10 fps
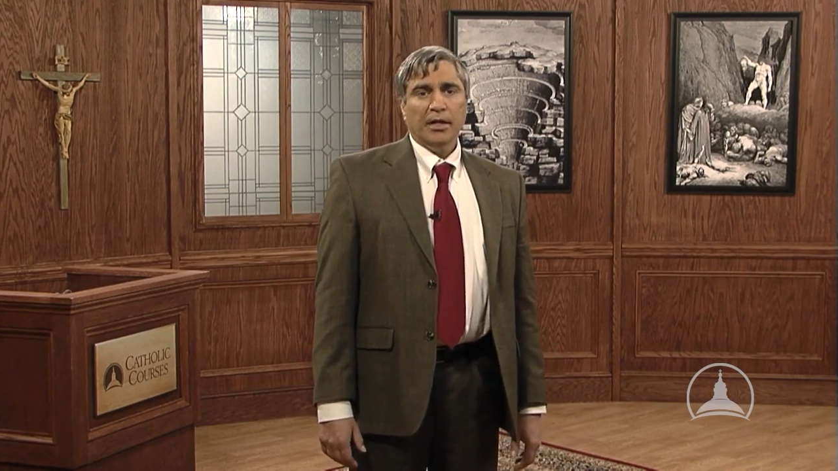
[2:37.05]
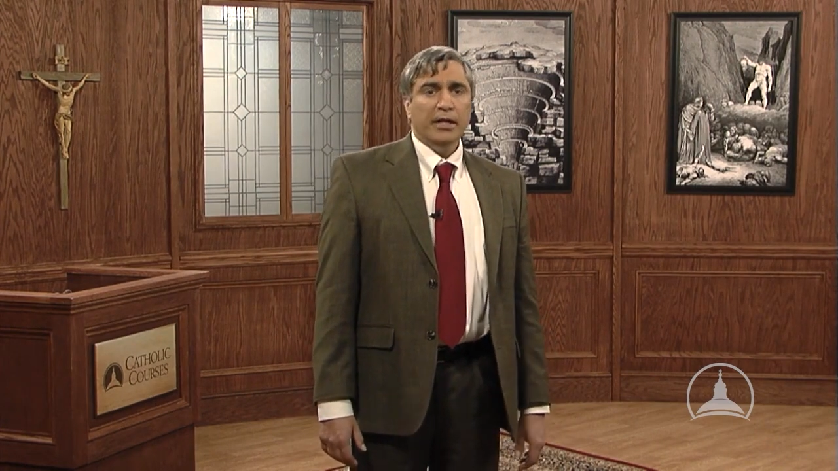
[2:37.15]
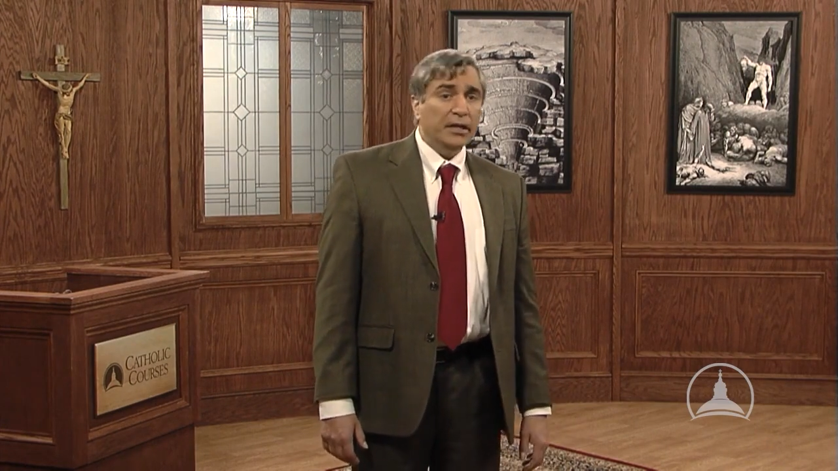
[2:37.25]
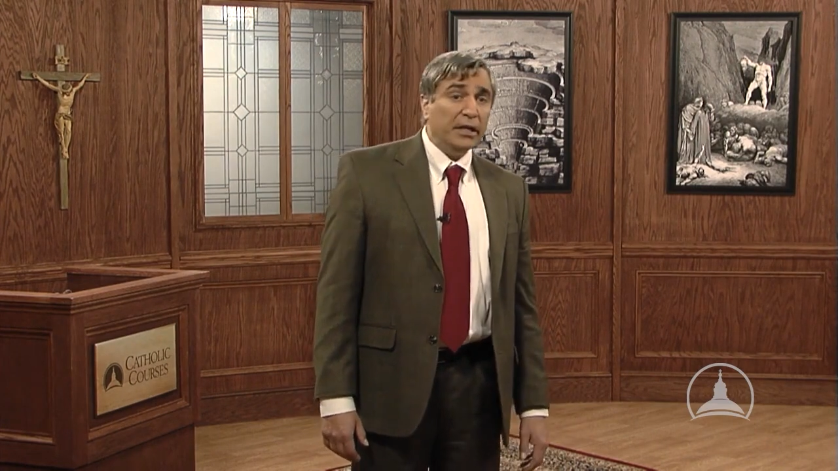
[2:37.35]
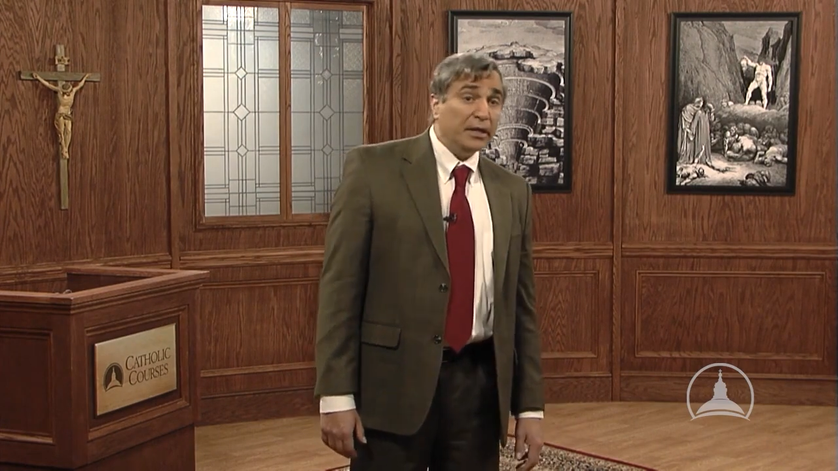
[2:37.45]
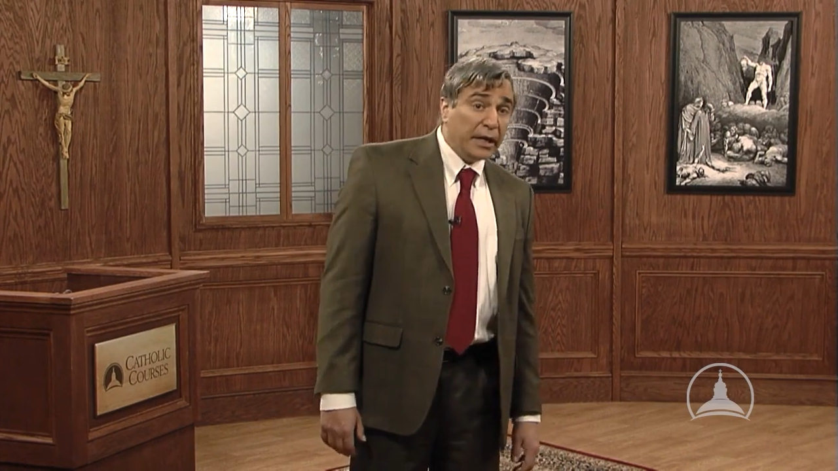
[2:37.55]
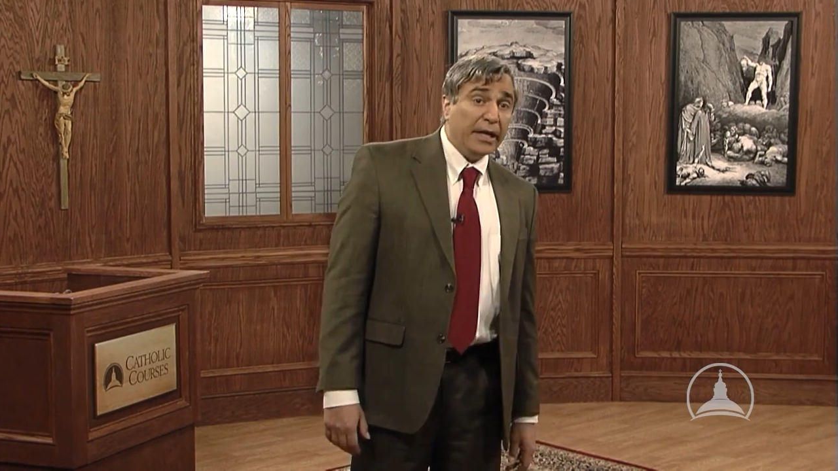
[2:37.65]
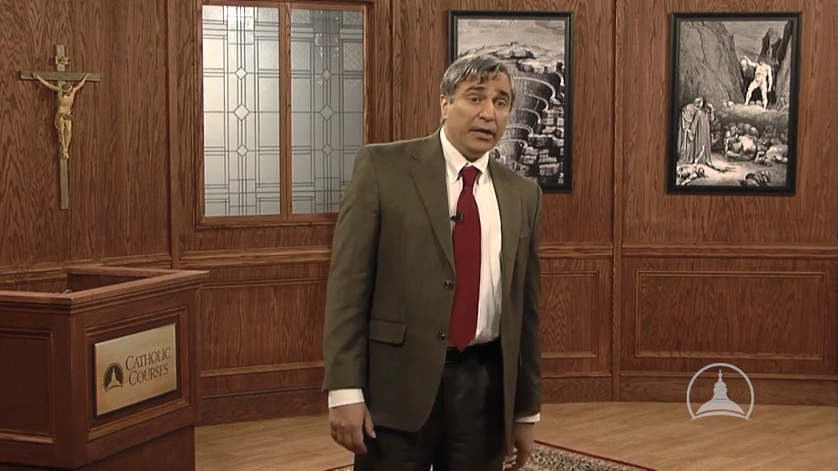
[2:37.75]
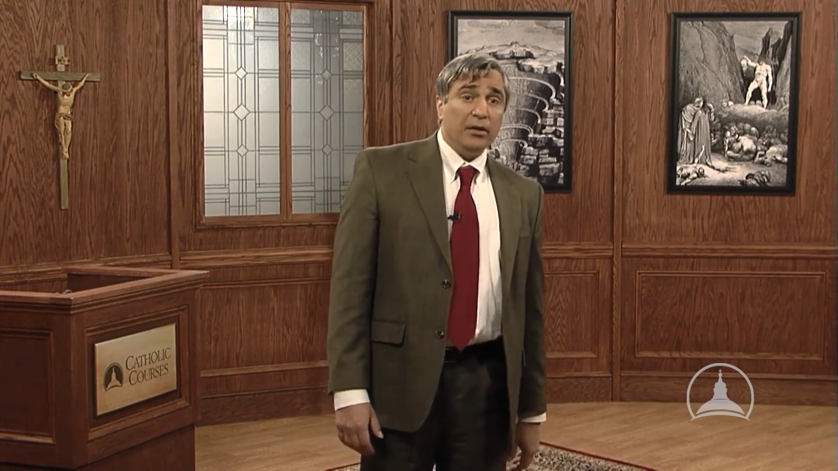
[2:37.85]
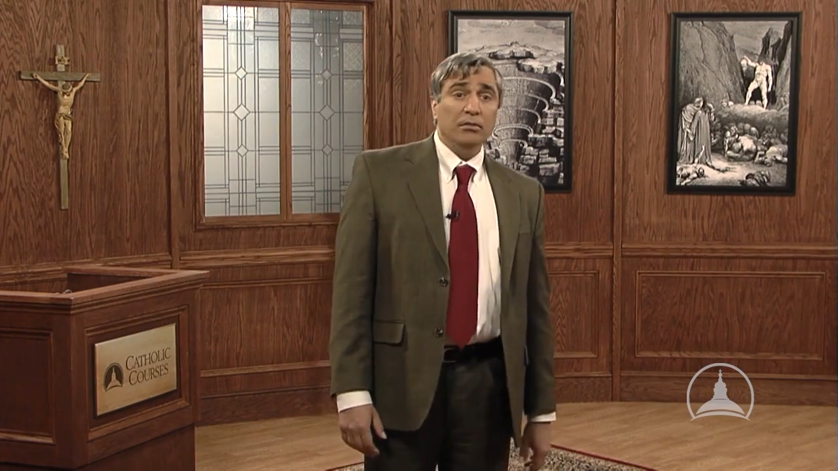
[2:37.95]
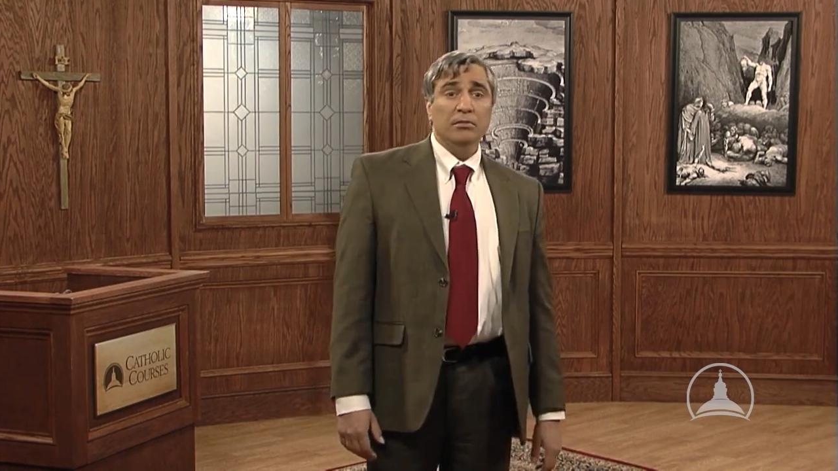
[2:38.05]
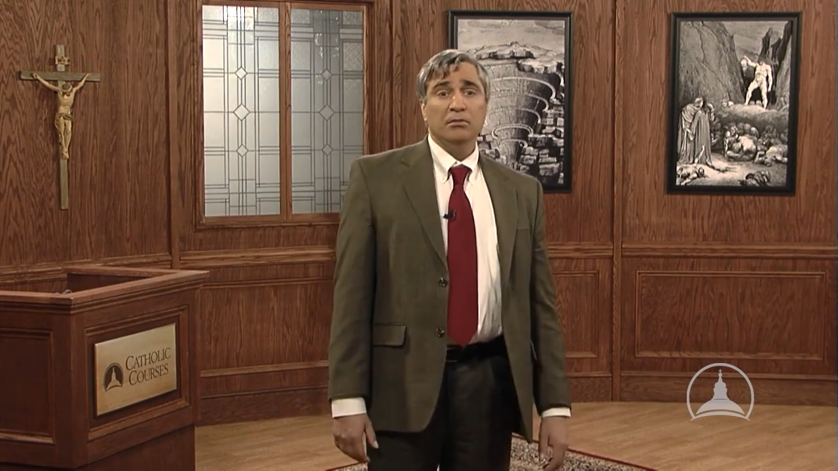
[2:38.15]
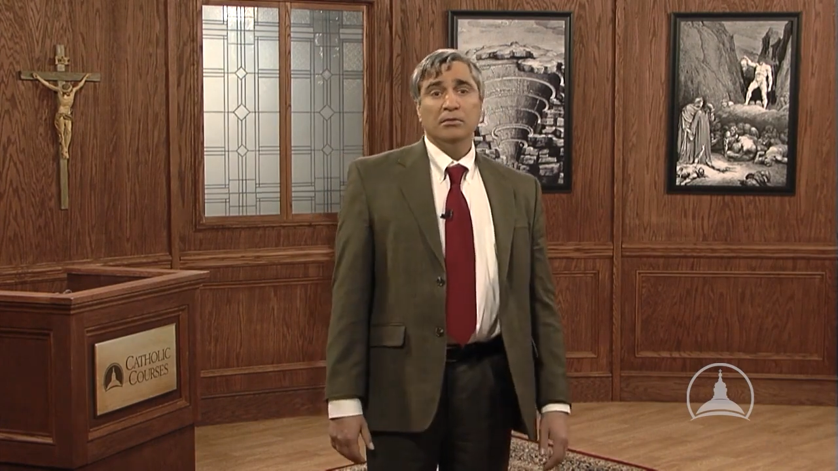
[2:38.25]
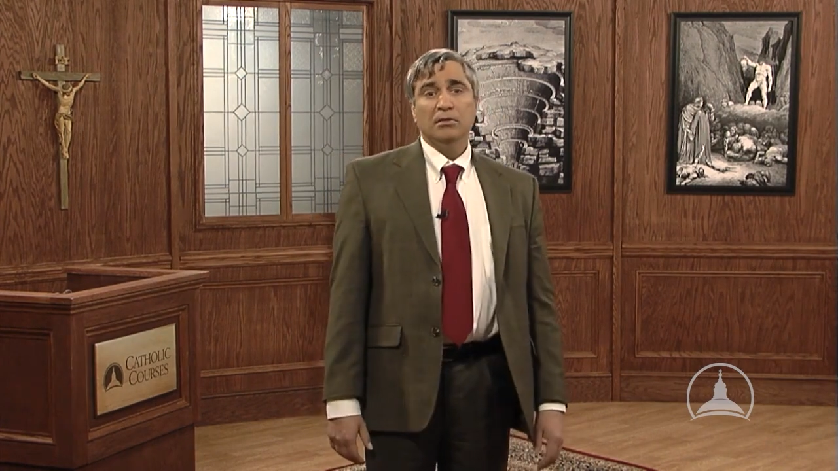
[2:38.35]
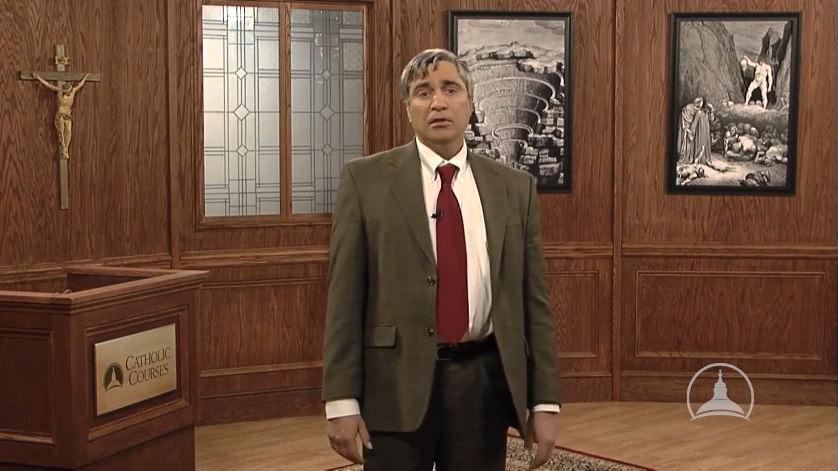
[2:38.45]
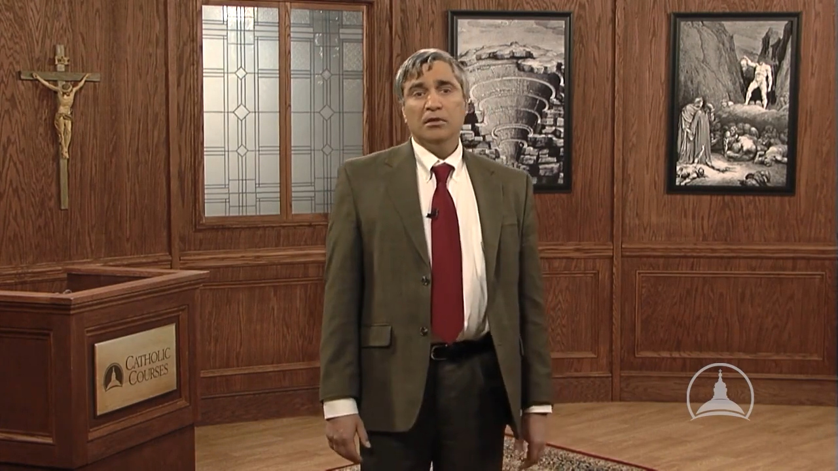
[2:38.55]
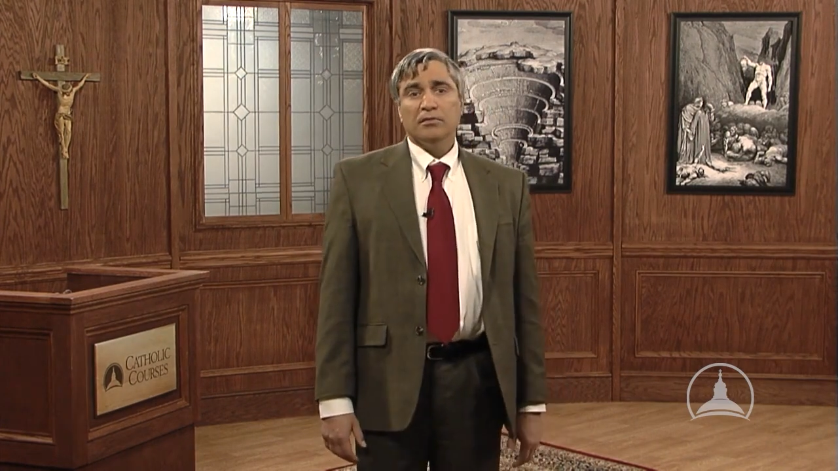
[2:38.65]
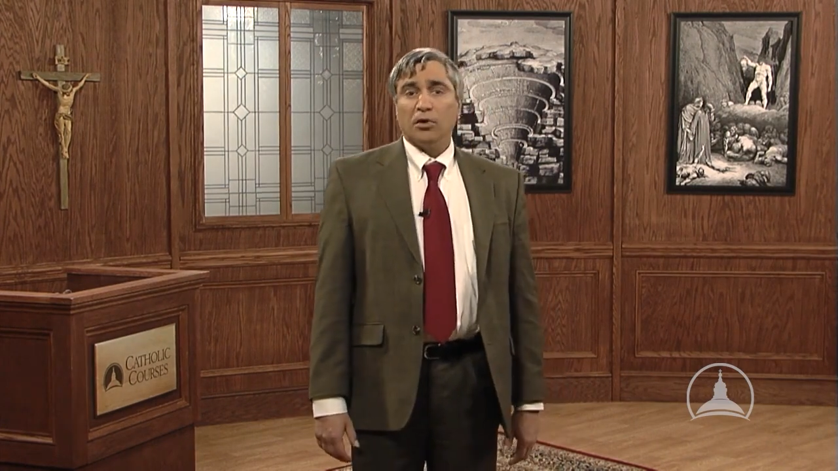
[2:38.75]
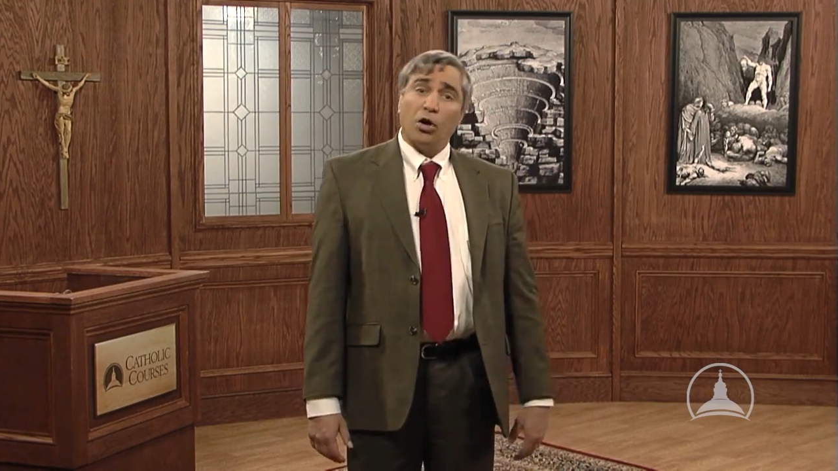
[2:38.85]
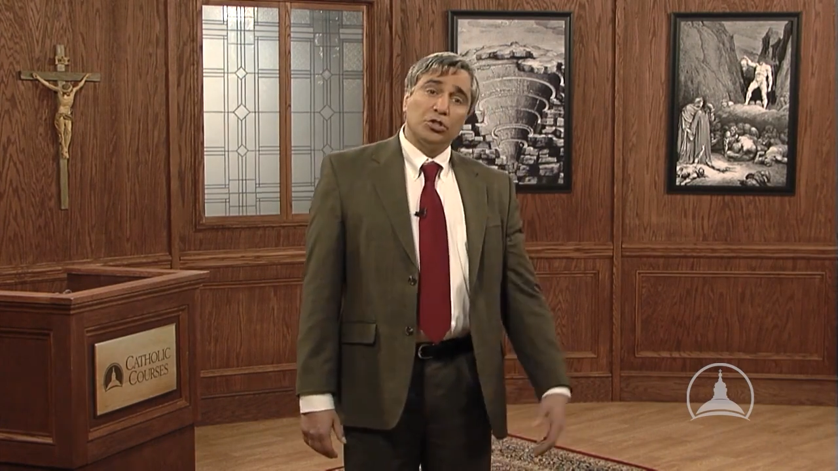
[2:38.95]
In the Aeneid,
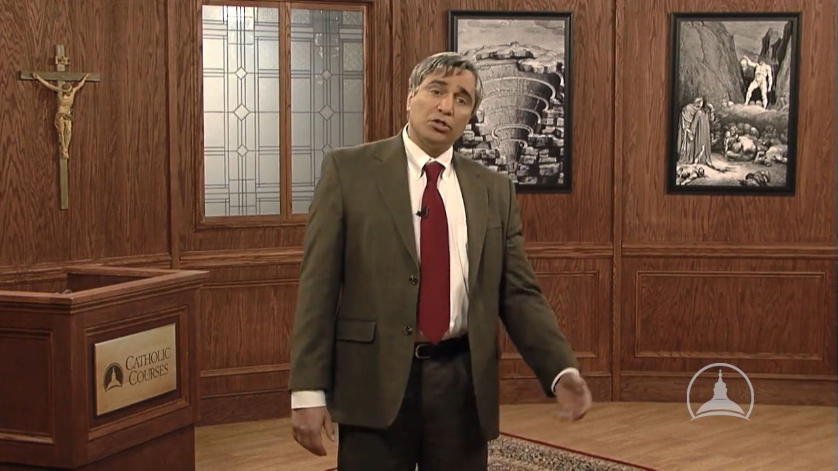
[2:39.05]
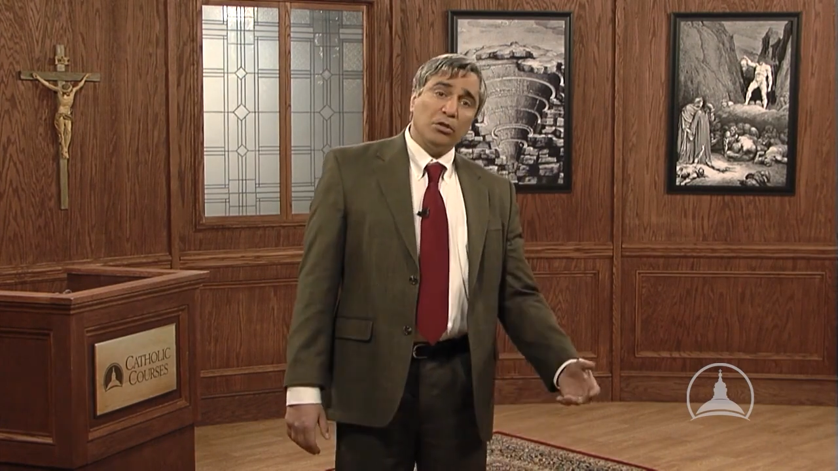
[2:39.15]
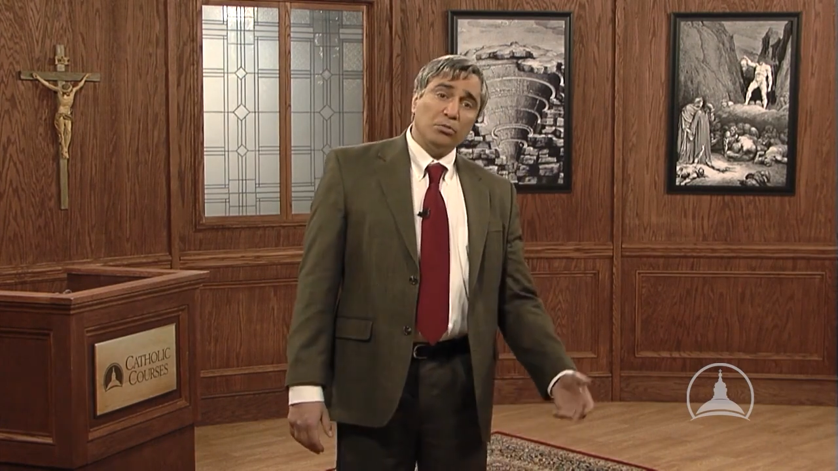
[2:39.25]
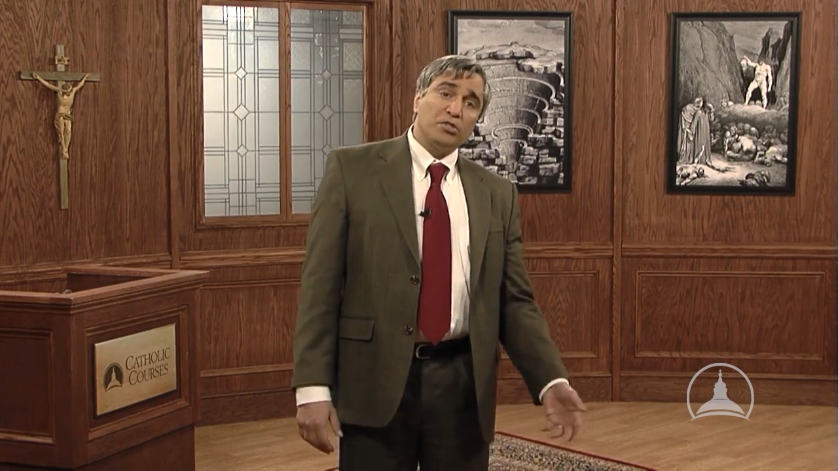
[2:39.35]
Virgil